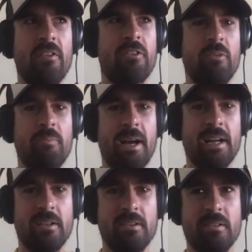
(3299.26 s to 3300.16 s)
So I go to the
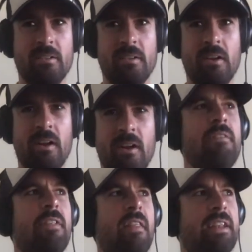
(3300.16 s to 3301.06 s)
supermarket
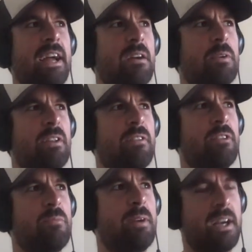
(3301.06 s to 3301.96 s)
uh, even the other day, I
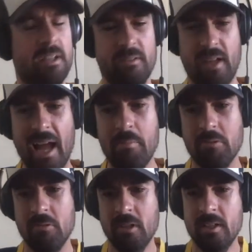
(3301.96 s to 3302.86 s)
went to the supermarket in
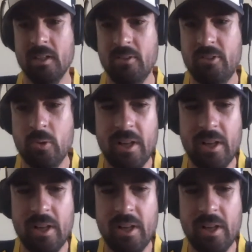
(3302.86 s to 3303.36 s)
April,